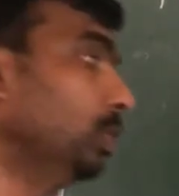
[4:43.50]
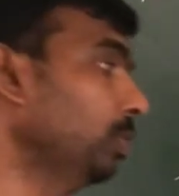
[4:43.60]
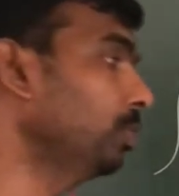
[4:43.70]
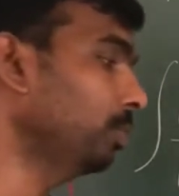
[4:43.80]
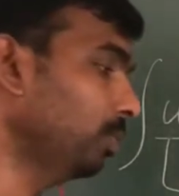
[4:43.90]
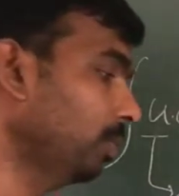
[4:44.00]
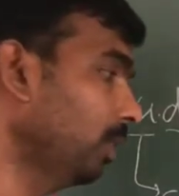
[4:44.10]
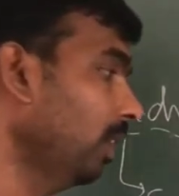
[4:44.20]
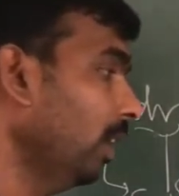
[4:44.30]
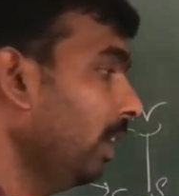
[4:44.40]
u.
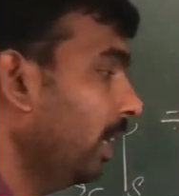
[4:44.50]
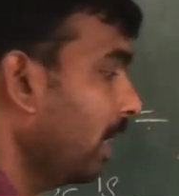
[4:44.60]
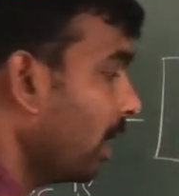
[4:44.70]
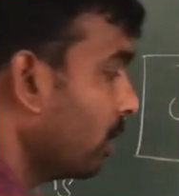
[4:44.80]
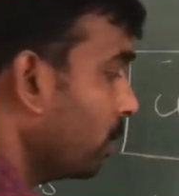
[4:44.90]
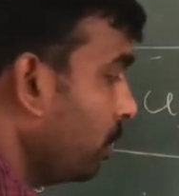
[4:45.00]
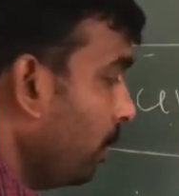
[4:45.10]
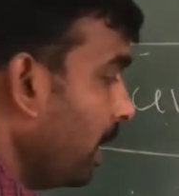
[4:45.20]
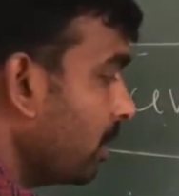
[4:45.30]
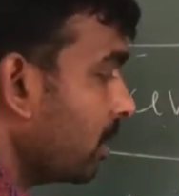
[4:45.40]
Here u
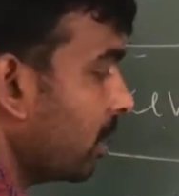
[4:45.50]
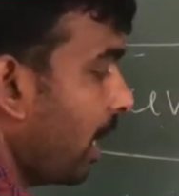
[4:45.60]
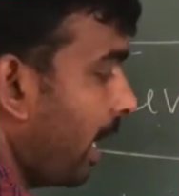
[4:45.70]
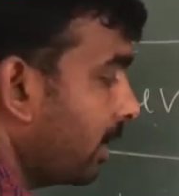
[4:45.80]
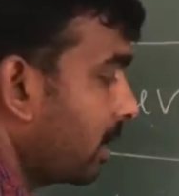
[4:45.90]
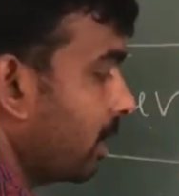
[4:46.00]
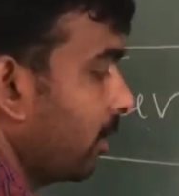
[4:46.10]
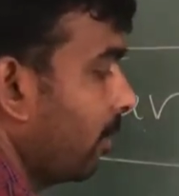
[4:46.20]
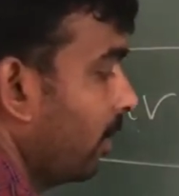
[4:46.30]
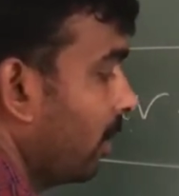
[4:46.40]
means x.
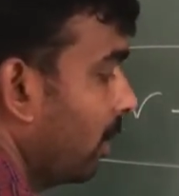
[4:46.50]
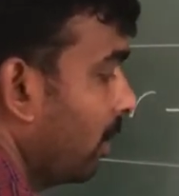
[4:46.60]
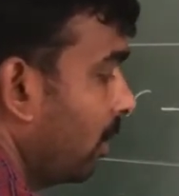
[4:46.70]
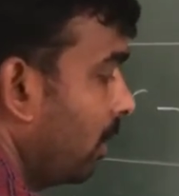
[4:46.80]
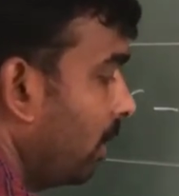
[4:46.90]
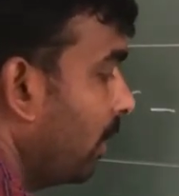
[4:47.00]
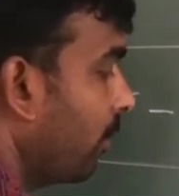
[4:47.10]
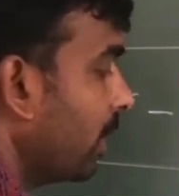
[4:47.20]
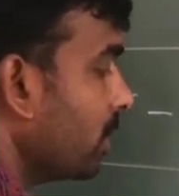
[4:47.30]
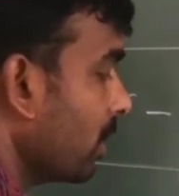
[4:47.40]

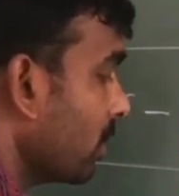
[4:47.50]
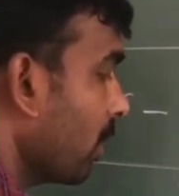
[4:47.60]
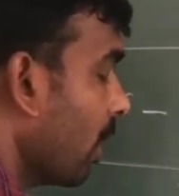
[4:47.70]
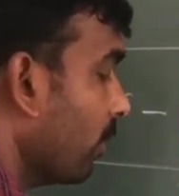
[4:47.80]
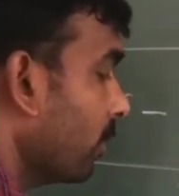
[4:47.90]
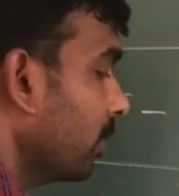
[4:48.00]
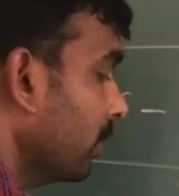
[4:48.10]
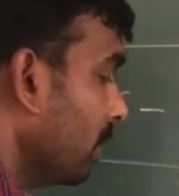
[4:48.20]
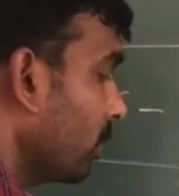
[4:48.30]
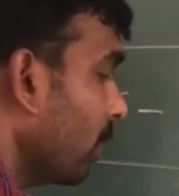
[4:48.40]
Differentiation of
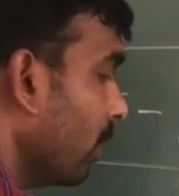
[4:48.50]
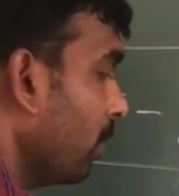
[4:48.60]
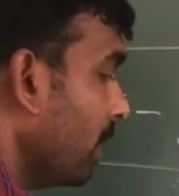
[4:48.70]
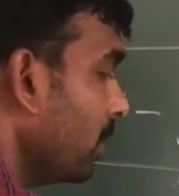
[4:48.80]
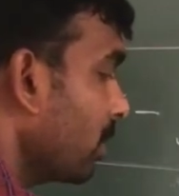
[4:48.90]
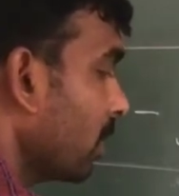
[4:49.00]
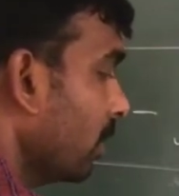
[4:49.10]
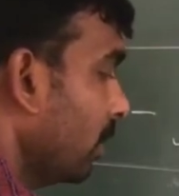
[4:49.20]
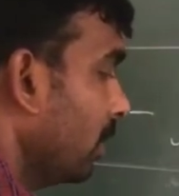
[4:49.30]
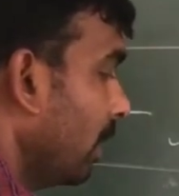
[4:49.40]
this one means
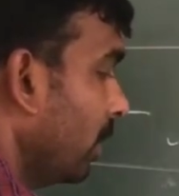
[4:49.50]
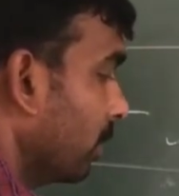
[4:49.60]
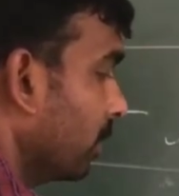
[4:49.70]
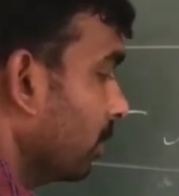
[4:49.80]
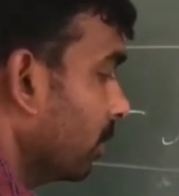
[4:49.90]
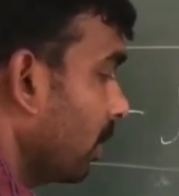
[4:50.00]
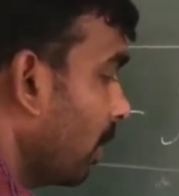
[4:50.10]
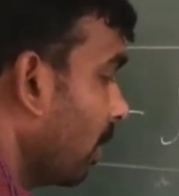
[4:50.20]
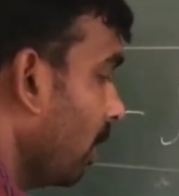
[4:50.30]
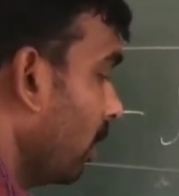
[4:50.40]
du.
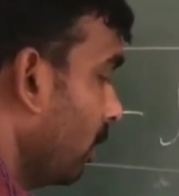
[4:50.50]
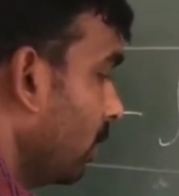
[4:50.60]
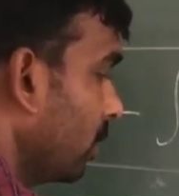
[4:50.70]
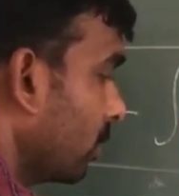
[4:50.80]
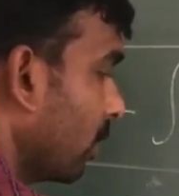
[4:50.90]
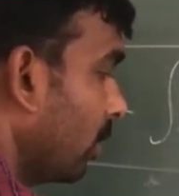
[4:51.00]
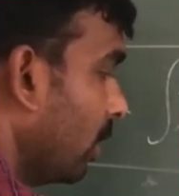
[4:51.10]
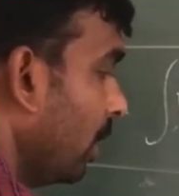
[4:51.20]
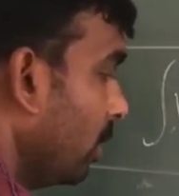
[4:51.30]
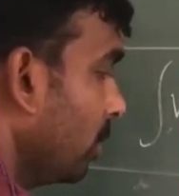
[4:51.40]
Okay, so
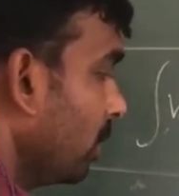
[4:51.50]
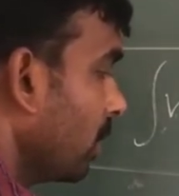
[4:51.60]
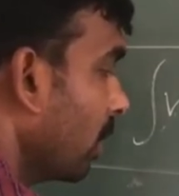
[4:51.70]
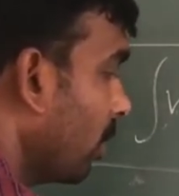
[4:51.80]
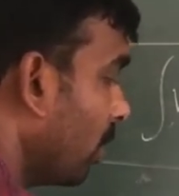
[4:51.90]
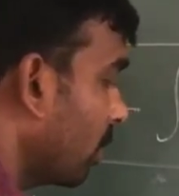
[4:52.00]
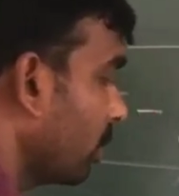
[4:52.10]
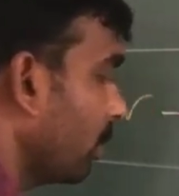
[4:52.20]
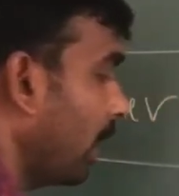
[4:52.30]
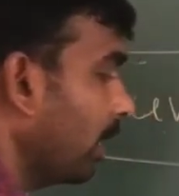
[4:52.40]
du is equal to
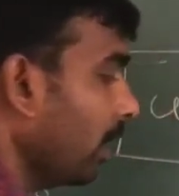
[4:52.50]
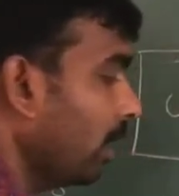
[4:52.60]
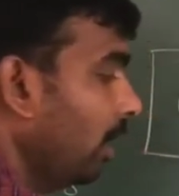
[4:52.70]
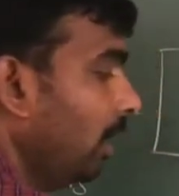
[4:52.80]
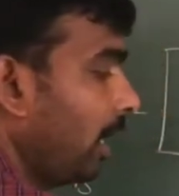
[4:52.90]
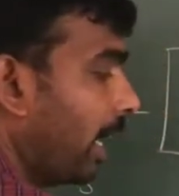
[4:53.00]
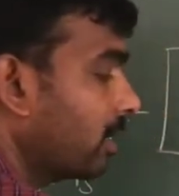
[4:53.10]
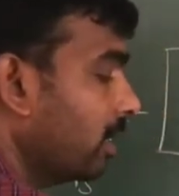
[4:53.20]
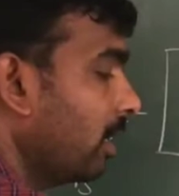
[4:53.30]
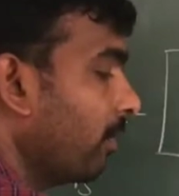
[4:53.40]
ante x
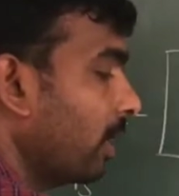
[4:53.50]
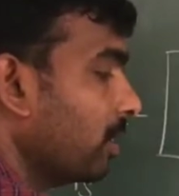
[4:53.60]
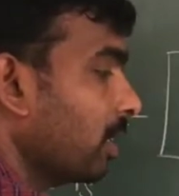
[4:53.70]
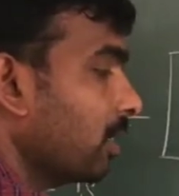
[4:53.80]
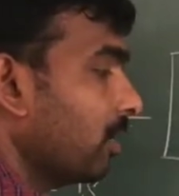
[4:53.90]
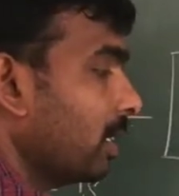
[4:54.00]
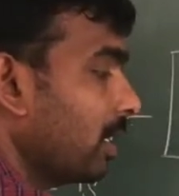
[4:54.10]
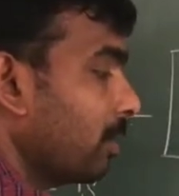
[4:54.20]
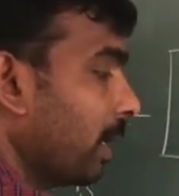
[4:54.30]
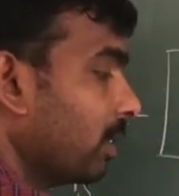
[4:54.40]
ni differentiation with
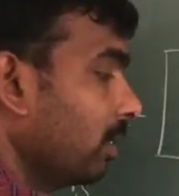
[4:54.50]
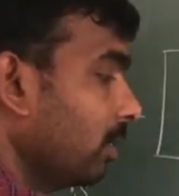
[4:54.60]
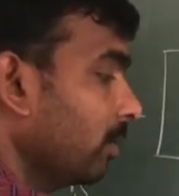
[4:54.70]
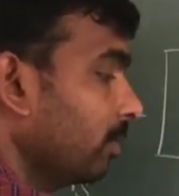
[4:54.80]
respect to